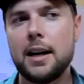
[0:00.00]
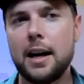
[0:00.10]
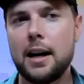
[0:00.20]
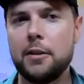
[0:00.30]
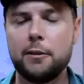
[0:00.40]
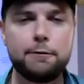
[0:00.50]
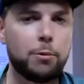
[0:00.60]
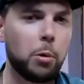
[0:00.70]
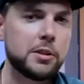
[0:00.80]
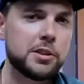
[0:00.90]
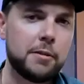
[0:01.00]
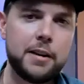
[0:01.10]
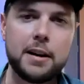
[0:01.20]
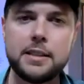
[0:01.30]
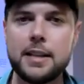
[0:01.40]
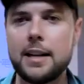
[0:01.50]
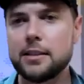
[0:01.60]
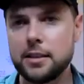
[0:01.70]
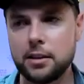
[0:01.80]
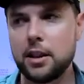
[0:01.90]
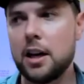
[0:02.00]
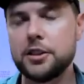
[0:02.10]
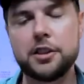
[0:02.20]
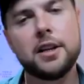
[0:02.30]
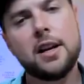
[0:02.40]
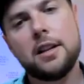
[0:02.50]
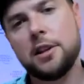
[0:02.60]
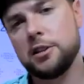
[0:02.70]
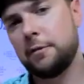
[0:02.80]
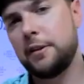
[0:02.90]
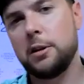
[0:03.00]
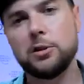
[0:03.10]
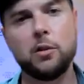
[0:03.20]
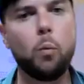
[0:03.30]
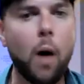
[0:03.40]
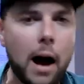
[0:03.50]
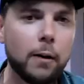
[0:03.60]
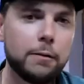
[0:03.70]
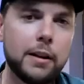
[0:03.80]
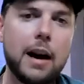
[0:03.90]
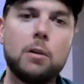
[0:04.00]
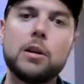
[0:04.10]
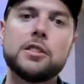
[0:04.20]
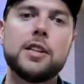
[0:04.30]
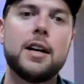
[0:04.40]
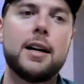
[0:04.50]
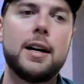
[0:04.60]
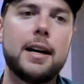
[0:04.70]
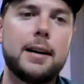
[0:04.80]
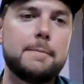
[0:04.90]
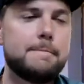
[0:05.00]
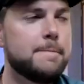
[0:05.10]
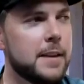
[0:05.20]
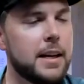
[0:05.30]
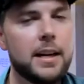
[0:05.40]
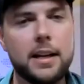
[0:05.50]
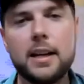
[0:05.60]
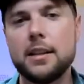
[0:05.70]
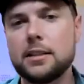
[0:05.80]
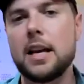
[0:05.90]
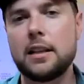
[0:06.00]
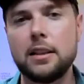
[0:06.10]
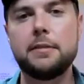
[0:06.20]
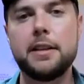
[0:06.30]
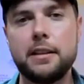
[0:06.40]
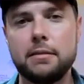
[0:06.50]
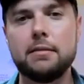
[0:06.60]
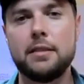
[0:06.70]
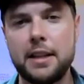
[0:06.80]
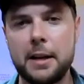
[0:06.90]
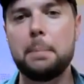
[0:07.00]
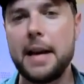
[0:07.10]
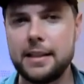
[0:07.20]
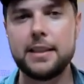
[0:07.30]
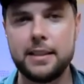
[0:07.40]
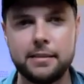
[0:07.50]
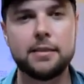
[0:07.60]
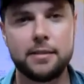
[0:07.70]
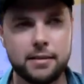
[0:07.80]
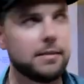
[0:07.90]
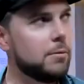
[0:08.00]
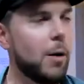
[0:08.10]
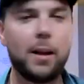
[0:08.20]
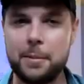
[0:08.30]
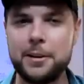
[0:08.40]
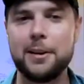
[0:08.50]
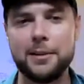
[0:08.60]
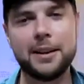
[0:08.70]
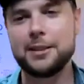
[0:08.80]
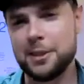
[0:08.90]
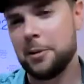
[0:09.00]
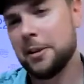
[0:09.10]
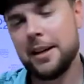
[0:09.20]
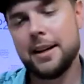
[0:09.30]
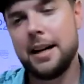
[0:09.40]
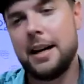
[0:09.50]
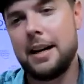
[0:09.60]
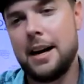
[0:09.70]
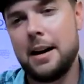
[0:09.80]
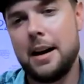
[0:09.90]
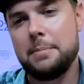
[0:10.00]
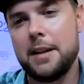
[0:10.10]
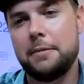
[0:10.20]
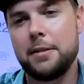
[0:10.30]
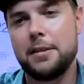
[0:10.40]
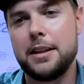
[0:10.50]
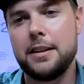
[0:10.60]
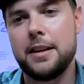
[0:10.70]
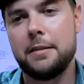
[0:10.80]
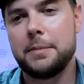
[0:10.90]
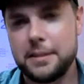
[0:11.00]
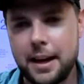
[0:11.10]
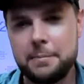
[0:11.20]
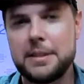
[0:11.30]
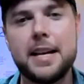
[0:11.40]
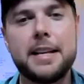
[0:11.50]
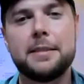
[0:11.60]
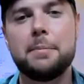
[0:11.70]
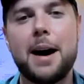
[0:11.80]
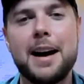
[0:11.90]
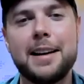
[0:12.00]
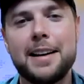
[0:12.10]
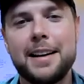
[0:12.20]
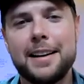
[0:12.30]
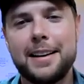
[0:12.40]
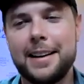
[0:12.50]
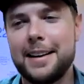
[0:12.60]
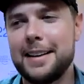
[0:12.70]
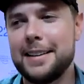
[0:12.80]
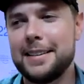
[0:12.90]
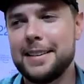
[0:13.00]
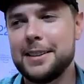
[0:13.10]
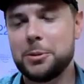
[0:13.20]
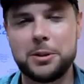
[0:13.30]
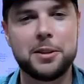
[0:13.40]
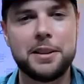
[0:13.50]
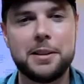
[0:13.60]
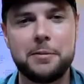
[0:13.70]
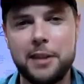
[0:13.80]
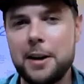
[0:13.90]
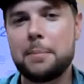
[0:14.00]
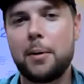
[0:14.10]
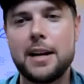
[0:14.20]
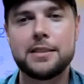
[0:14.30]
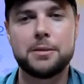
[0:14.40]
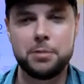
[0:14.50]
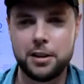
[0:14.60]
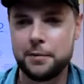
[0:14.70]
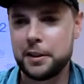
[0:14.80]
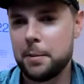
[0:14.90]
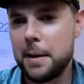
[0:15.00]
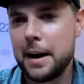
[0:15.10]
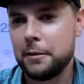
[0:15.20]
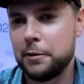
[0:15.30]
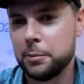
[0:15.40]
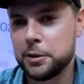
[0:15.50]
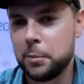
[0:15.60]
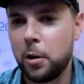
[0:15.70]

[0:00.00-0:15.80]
Uh, the forests are very dense and lush. There's fields of wildflowers um, it, it is like living in a painting while I'm here. Like so, uh, I, am definitely have been I've been taken by uh, Switzerland. I'm very impressed. Would love to come back and film some